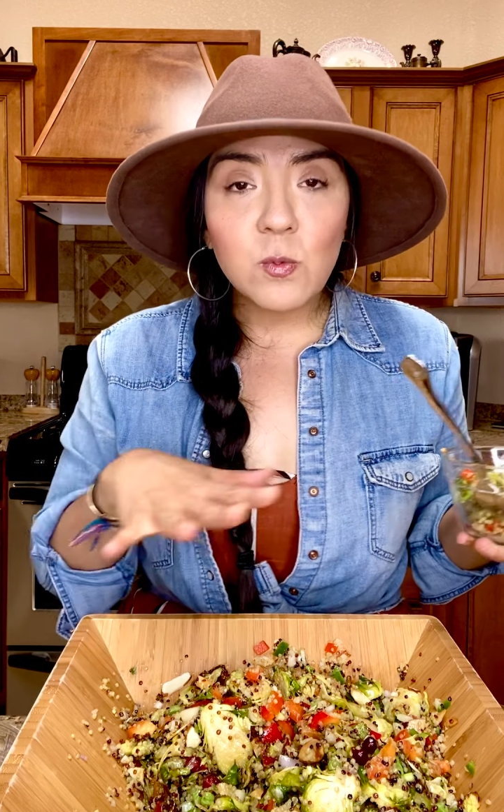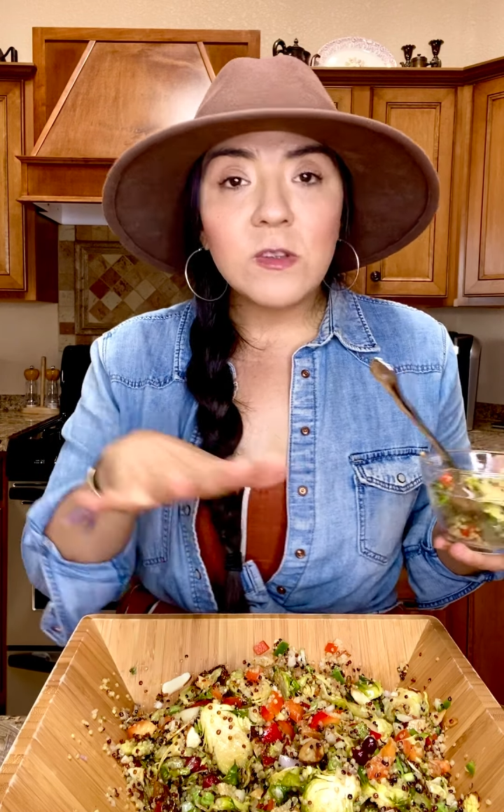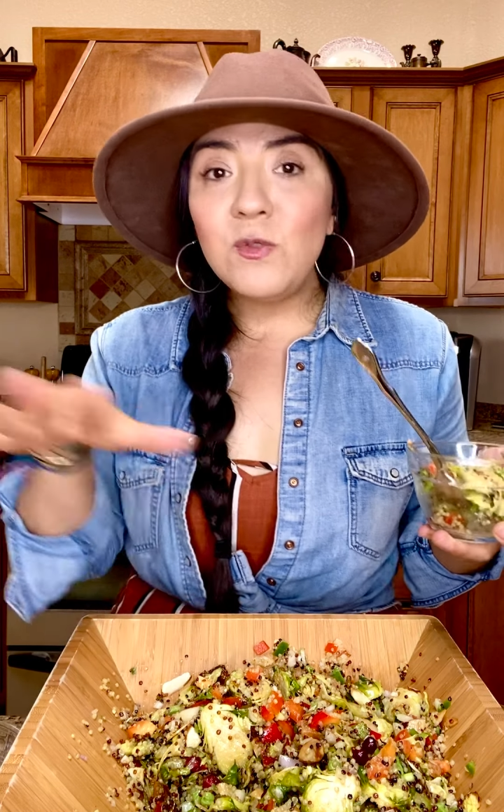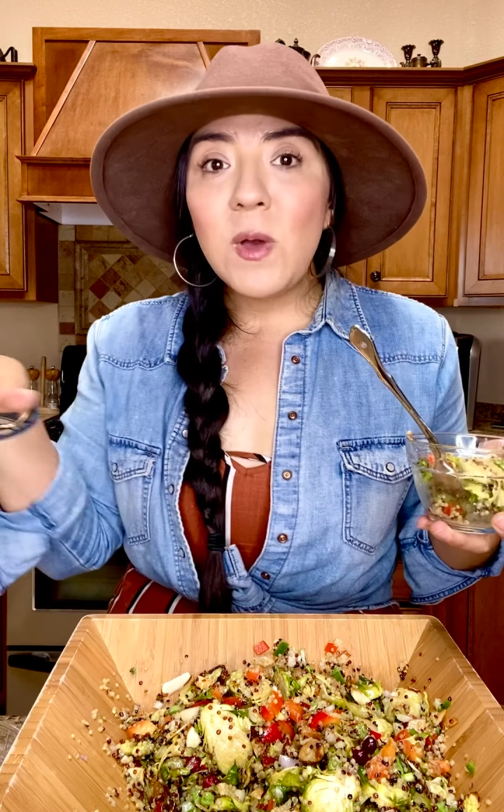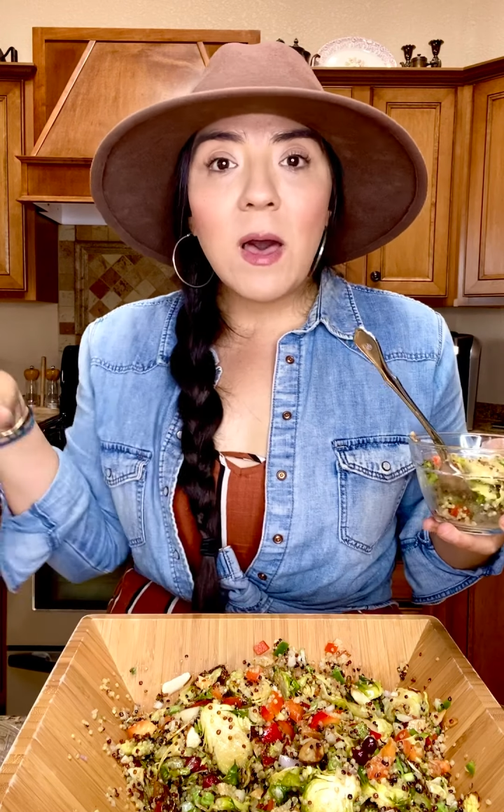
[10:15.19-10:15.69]

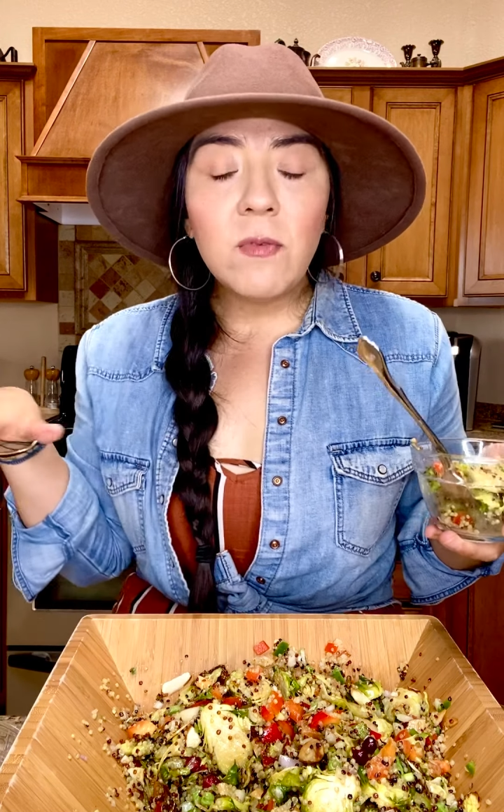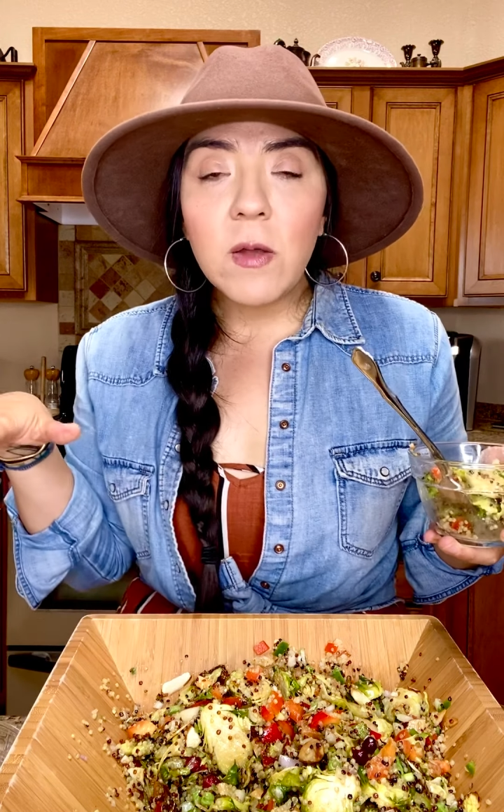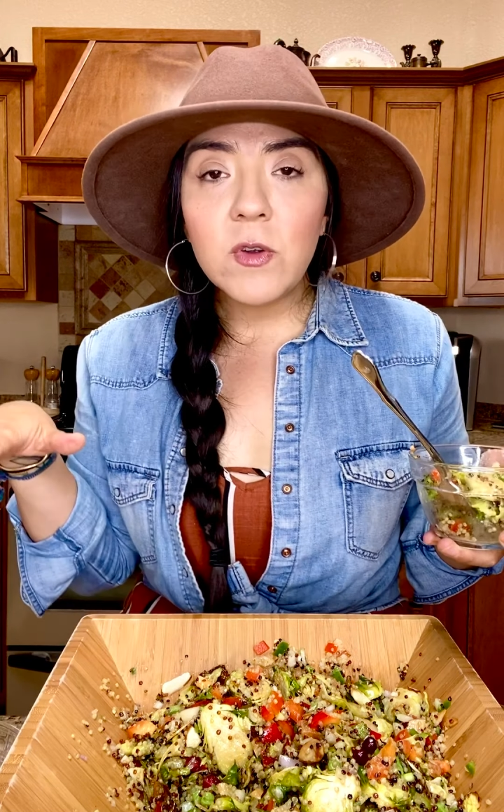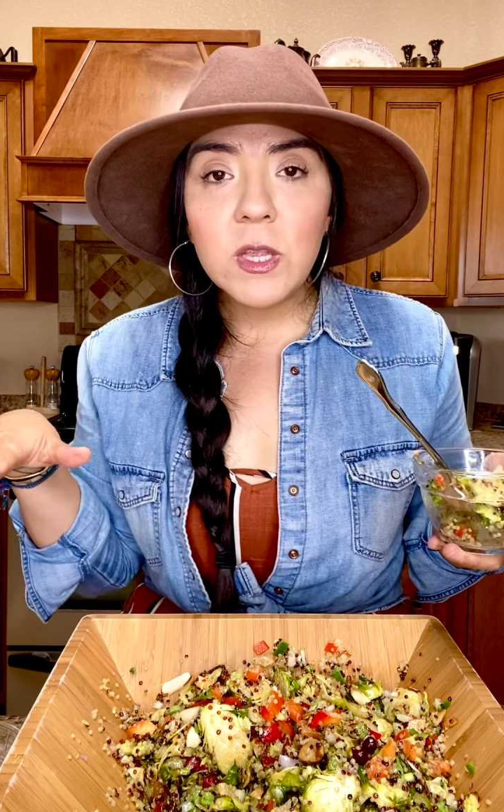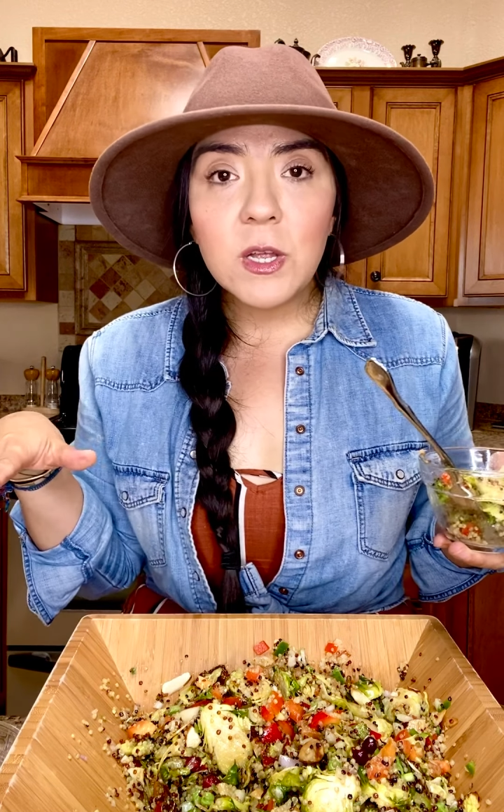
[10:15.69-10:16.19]
Once you have
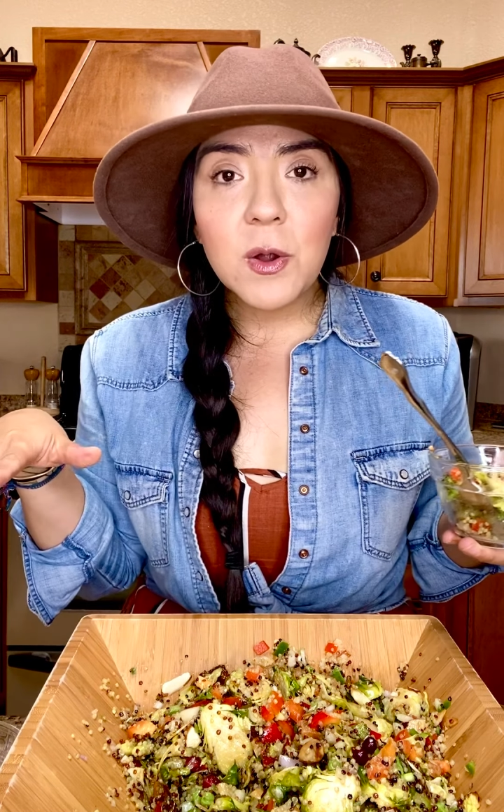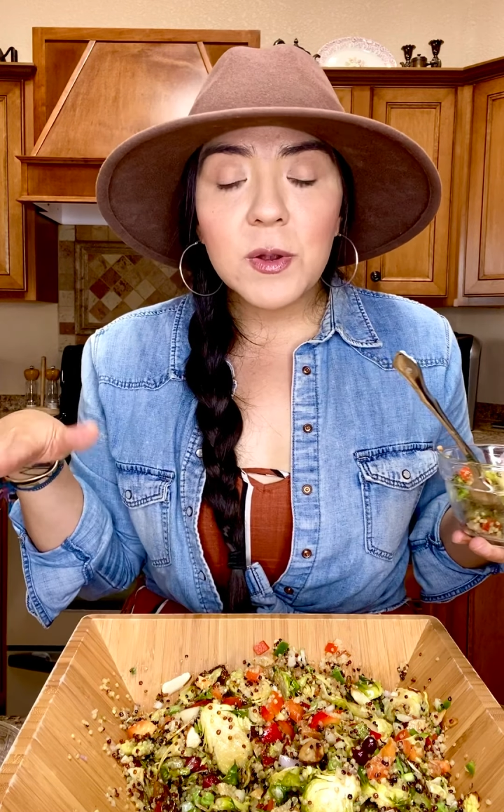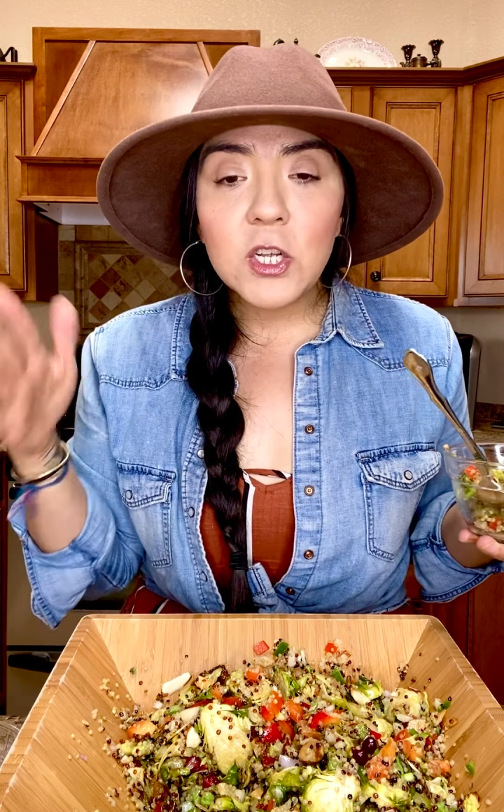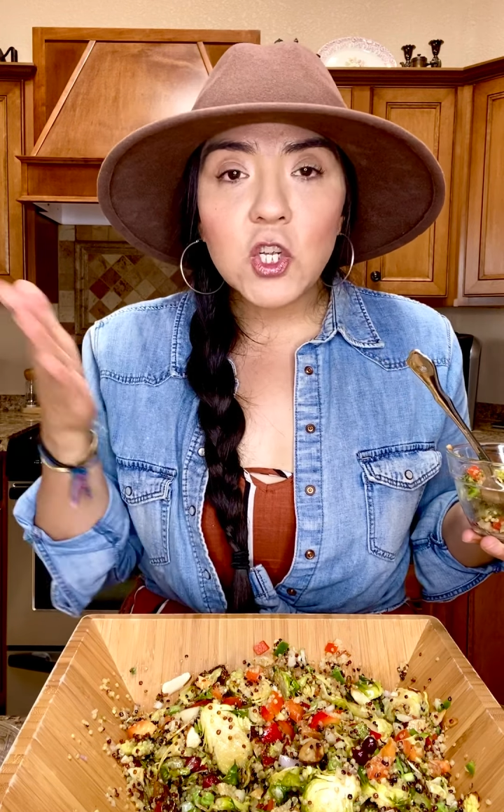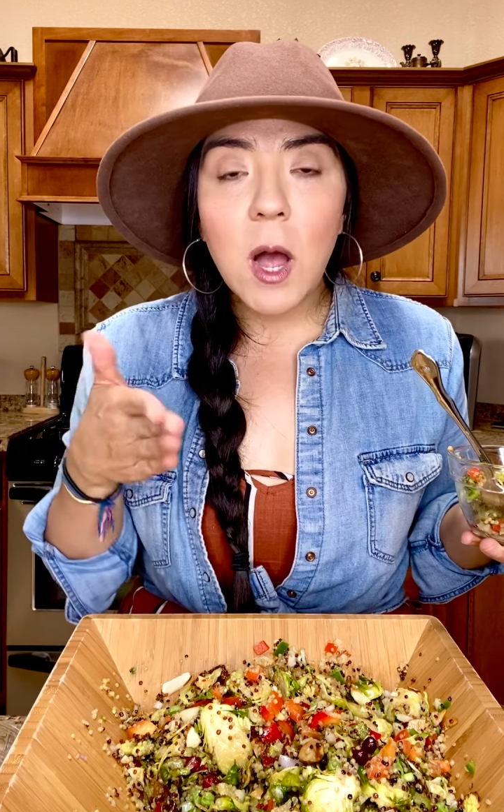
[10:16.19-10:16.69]
everything
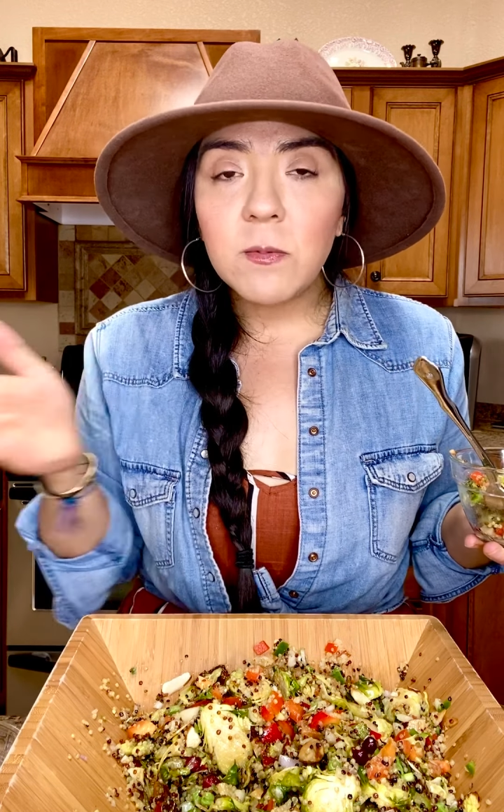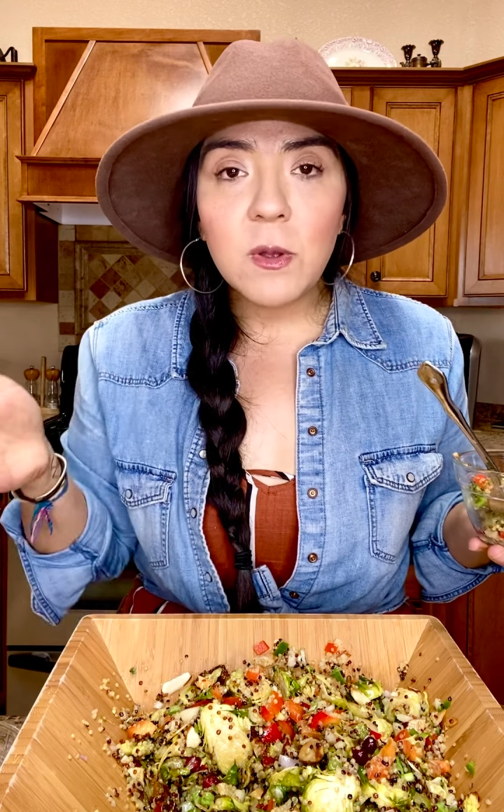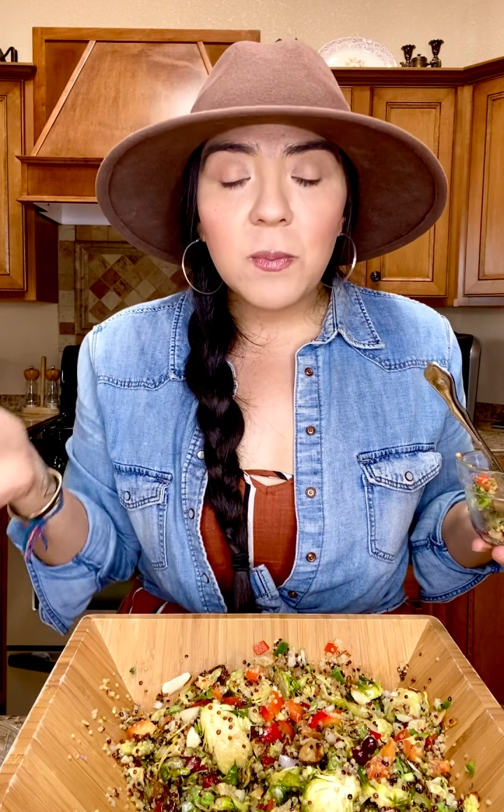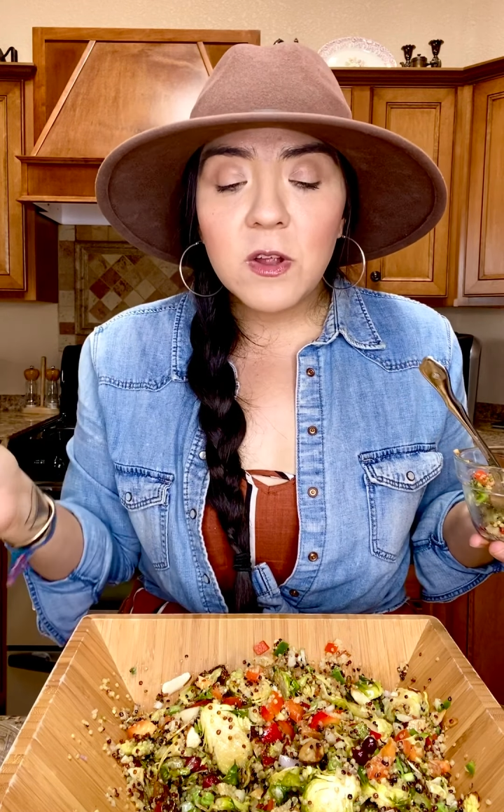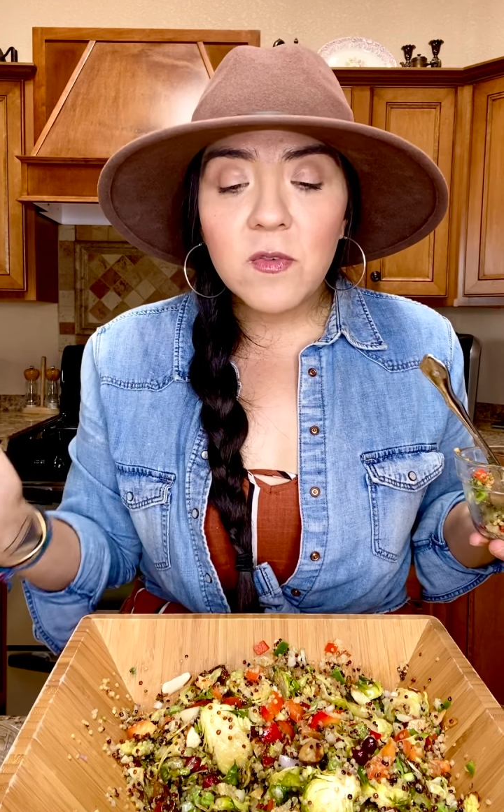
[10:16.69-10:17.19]
already chopped
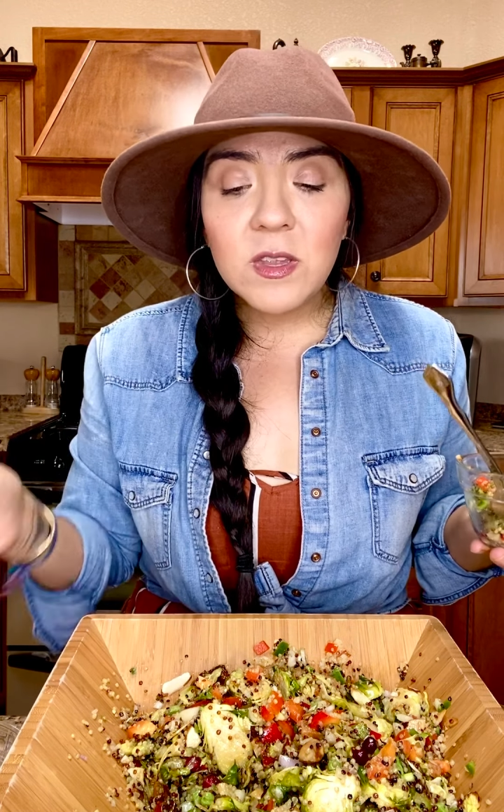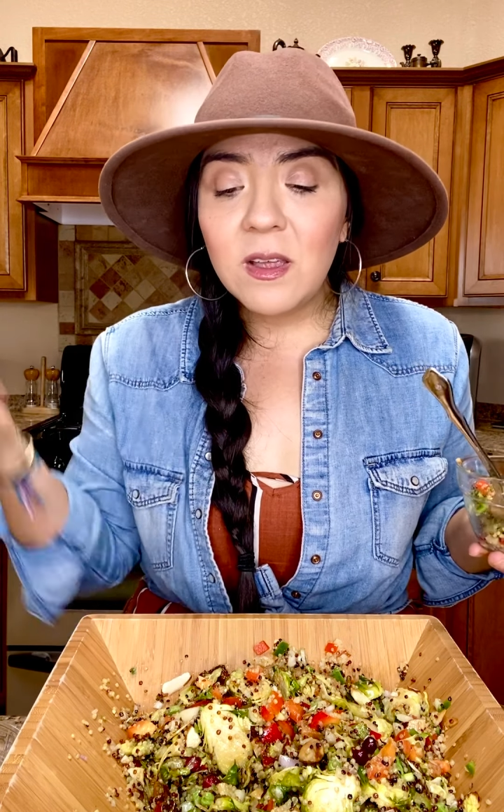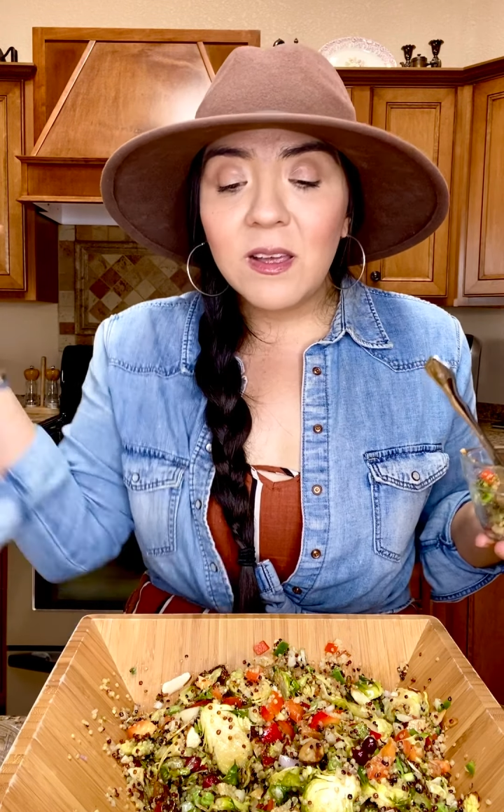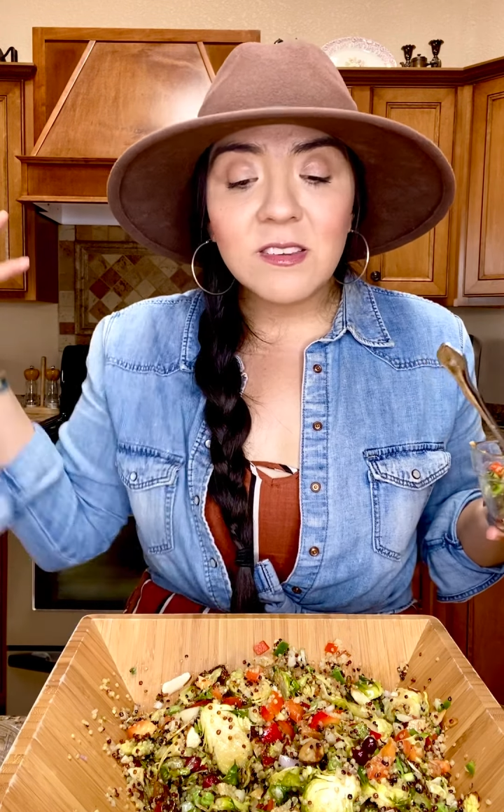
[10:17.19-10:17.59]
up and everything,